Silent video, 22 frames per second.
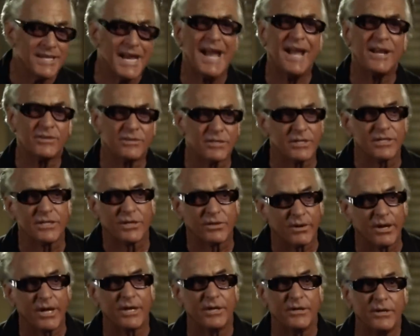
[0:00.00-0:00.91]
That's not
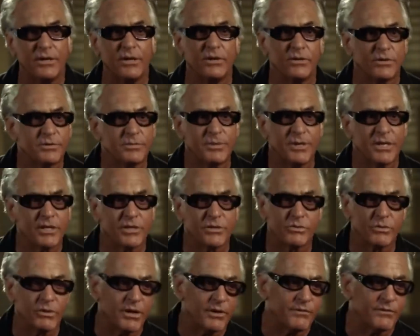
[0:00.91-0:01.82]
bad considering
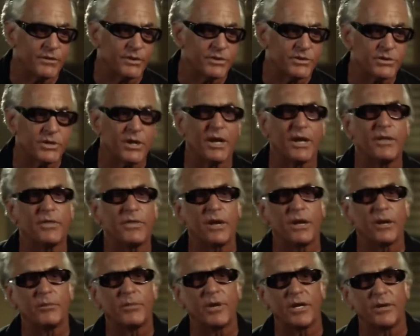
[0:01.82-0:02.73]
Weiss initially
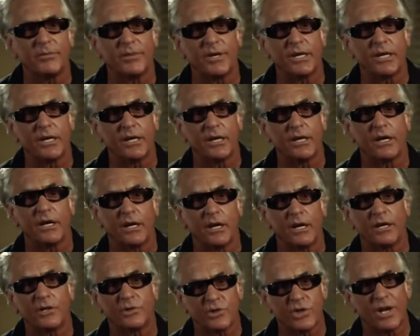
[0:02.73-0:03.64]
thought he was going to
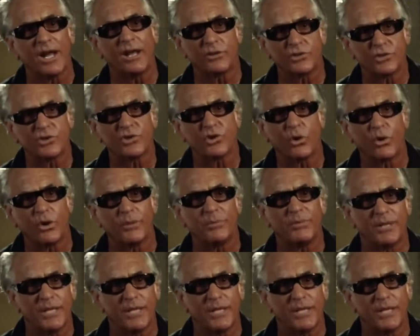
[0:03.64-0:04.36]
be out of pocket.